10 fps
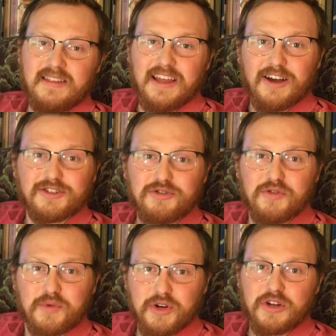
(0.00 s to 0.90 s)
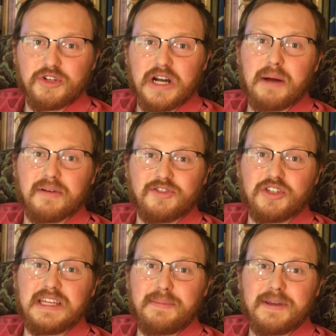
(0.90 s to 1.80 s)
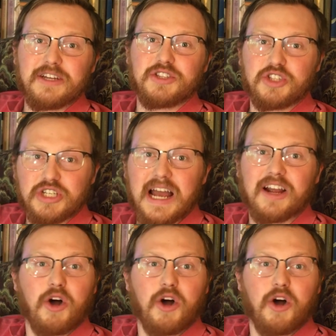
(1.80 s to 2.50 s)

They also do a pretty good job of keeping in check